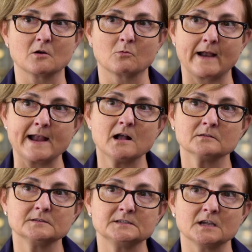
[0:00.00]

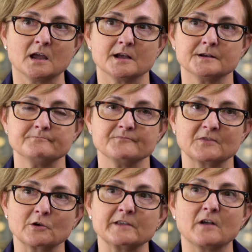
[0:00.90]
around
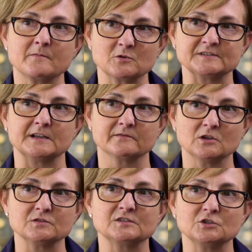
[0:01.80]
35% of
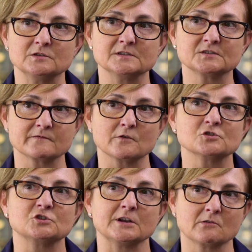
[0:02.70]
those students are
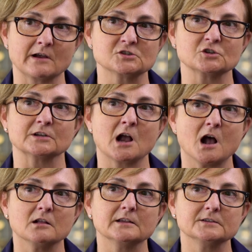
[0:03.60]
first generation
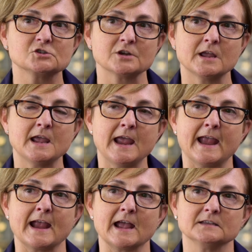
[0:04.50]
college,
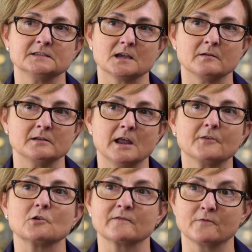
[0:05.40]
and
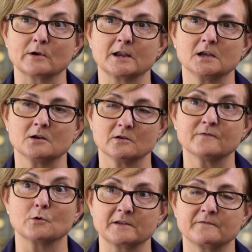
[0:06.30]
another 40 to
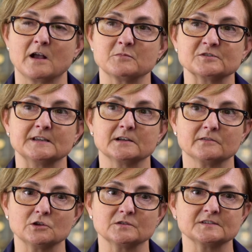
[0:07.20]
45% of
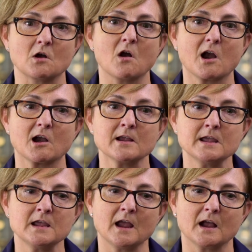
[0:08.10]
those are
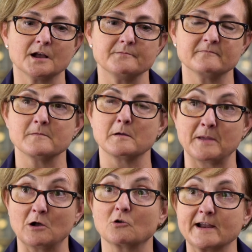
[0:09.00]

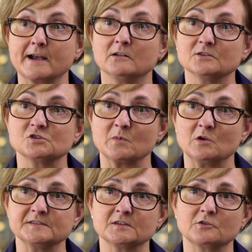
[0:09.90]
Pell Grant
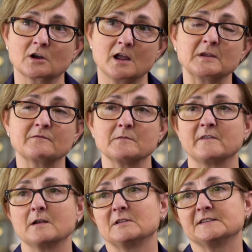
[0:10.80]
eligible, and so they're coming from
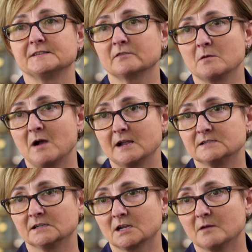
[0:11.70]
families of
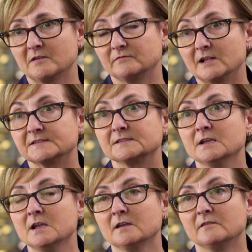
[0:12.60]
combined income of less
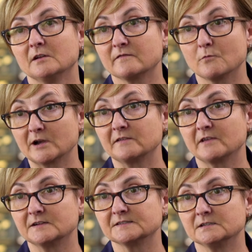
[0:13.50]
than
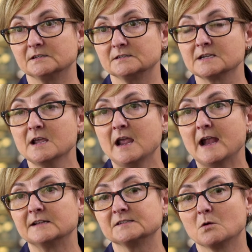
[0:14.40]
$40,000.
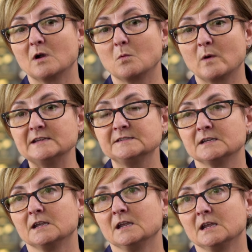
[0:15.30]
And so what we
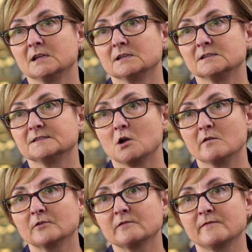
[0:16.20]
see is
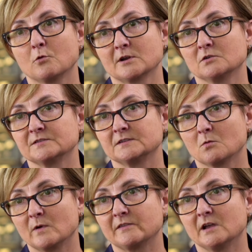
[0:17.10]
over the 4 years they're
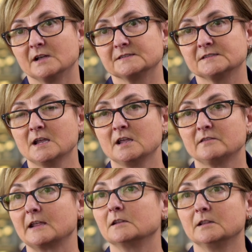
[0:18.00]
with us,
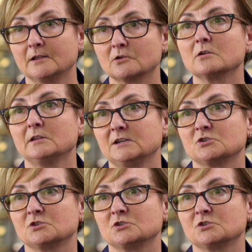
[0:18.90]
they literally